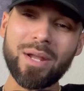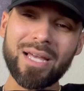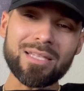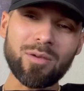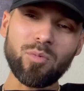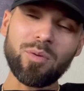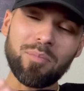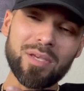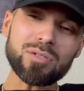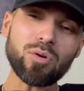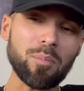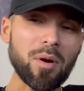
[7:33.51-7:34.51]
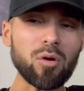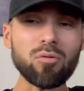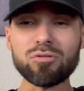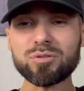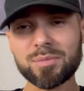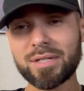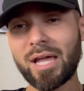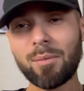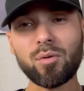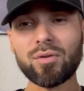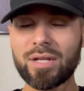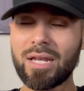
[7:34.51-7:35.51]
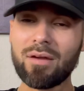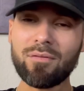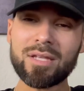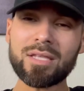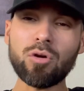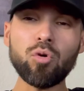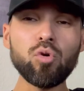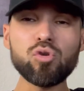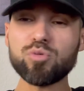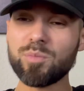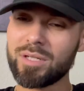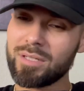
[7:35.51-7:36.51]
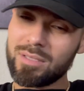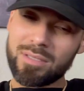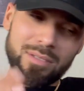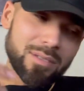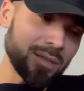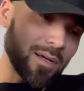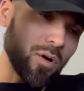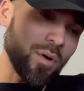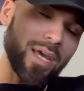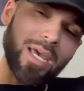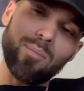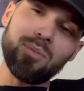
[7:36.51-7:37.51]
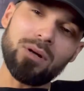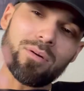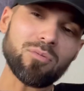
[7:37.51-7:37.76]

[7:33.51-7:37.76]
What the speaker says: I think we miss Kamaru Usman now more than ever. I think Usman, go ahead, bro.